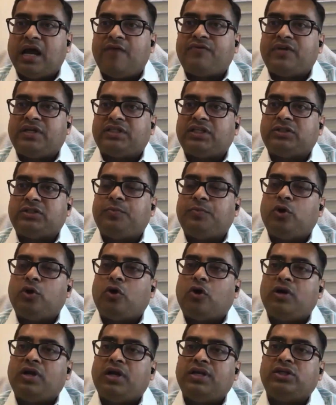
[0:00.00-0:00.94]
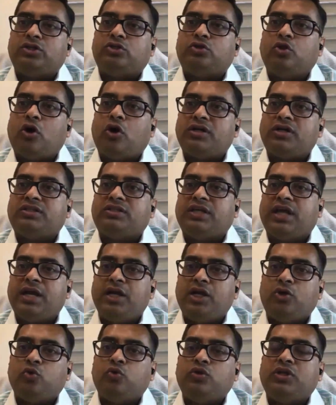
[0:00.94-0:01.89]
draft assessment order is
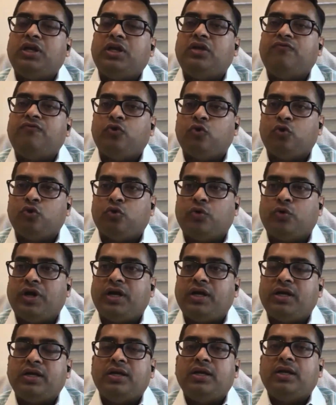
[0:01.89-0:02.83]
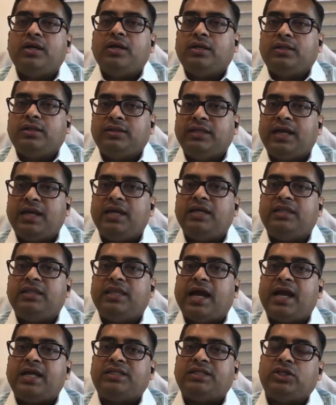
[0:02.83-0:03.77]
not sent to the review unit, then
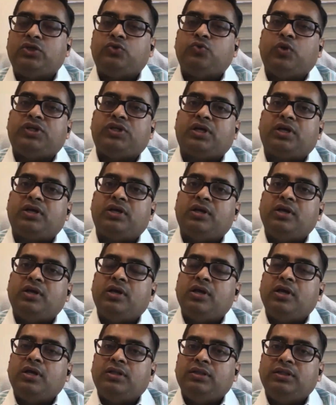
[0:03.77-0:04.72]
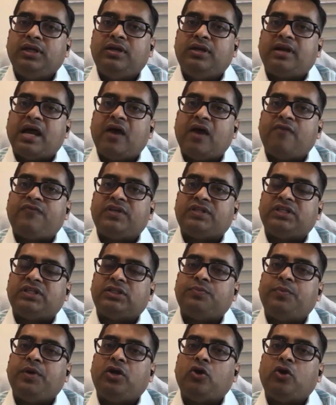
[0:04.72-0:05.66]
in that situation, the
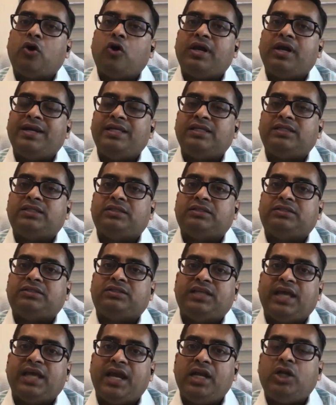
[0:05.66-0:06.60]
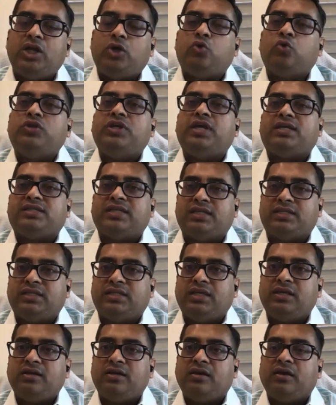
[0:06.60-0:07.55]
draft assessment order is sent to the
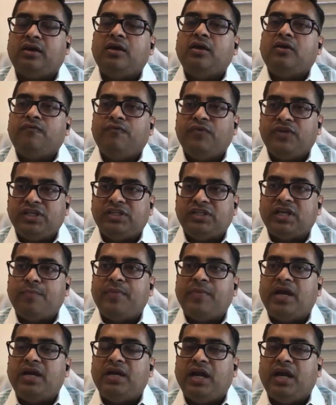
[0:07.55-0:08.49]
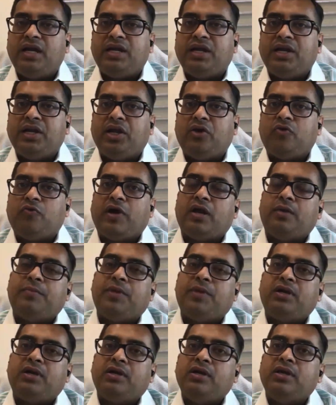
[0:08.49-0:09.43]
assessee, which is a mandatory
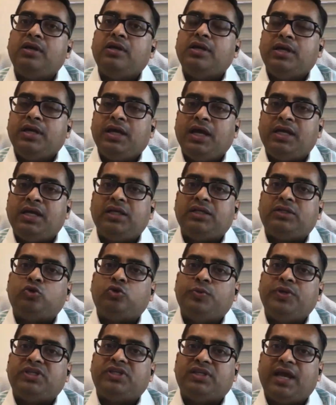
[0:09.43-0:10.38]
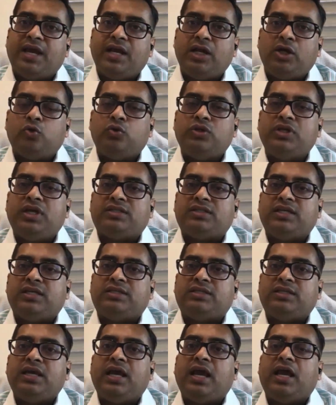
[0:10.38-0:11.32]
requirement. It is to be sent to the
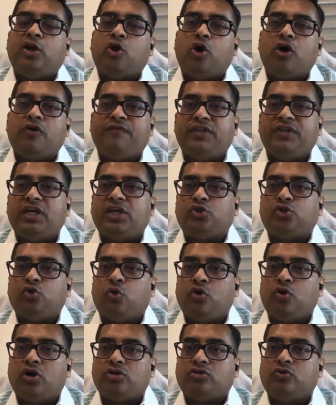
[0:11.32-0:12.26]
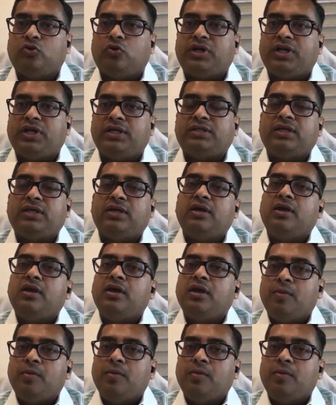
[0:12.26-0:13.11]
assessee along with the show cause notice,